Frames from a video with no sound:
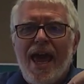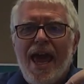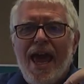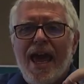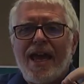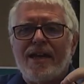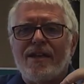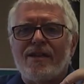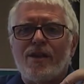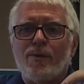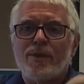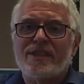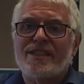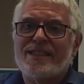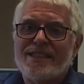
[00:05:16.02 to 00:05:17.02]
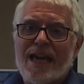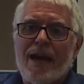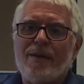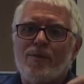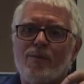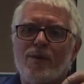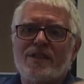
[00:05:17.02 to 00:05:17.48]
And the
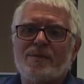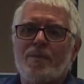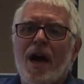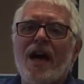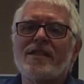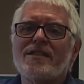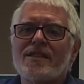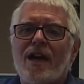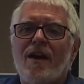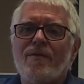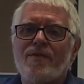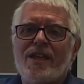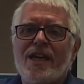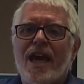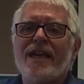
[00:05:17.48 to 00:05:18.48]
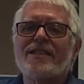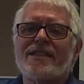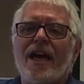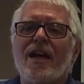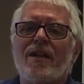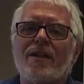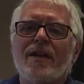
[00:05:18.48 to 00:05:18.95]
response of the egg
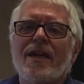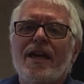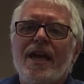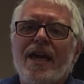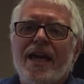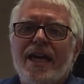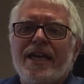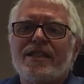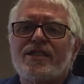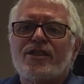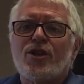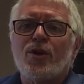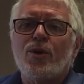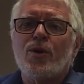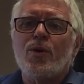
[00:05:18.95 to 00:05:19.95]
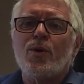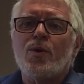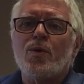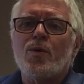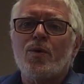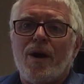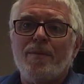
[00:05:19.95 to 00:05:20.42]
cell is
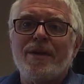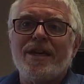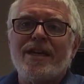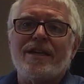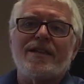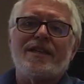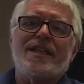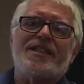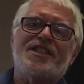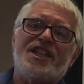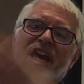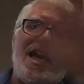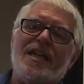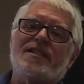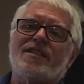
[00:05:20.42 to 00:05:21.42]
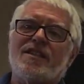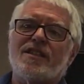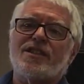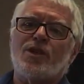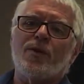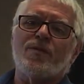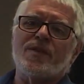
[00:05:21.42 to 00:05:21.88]
to immediately change the
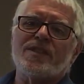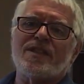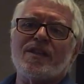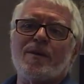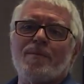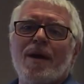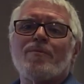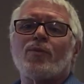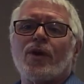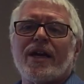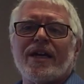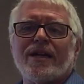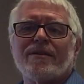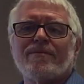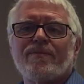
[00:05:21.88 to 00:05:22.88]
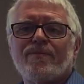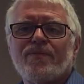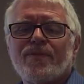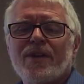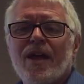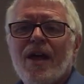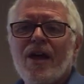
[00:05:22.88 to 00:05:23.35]
surface of the membrane.
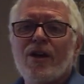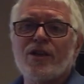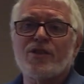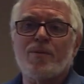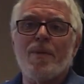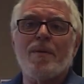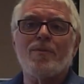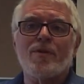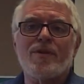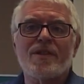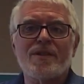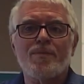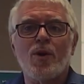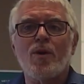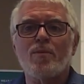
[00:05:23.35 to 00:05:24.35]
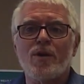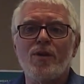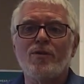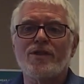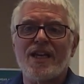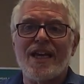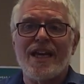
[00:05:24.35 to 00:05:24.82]
Because remember, the sperm are
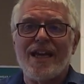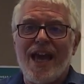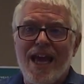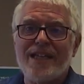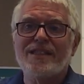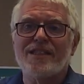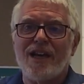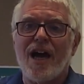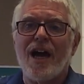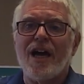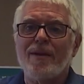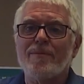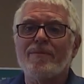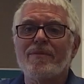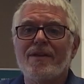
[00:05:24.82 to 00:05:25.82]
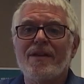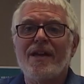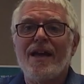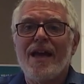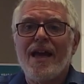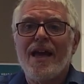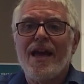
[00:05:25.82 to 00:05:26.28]
using an enzyme.
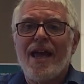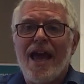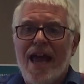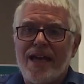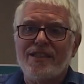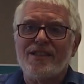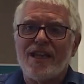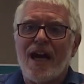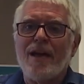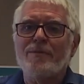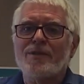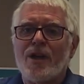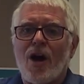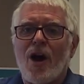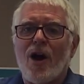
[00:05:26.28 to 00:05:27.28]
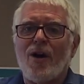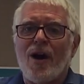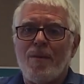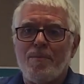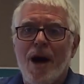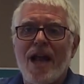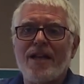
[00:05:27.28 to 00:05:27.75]
Enzymes are
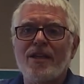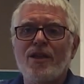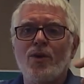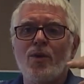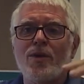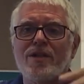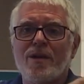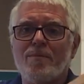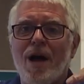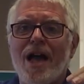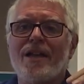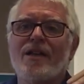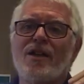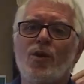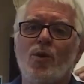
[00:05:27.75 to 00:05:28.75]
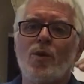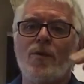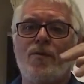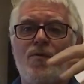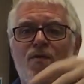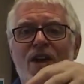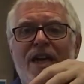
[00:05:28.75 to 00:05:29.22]
a molecule-to-molecule
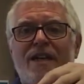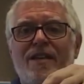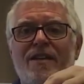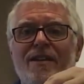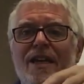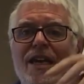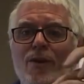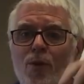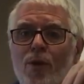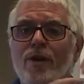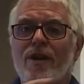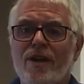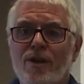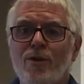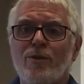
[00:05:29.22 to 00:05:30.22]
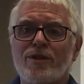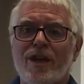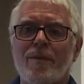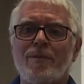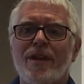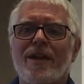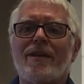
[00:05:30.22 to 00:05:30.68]
fit in order to do
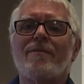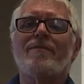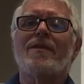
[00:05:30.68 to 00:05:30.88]
something.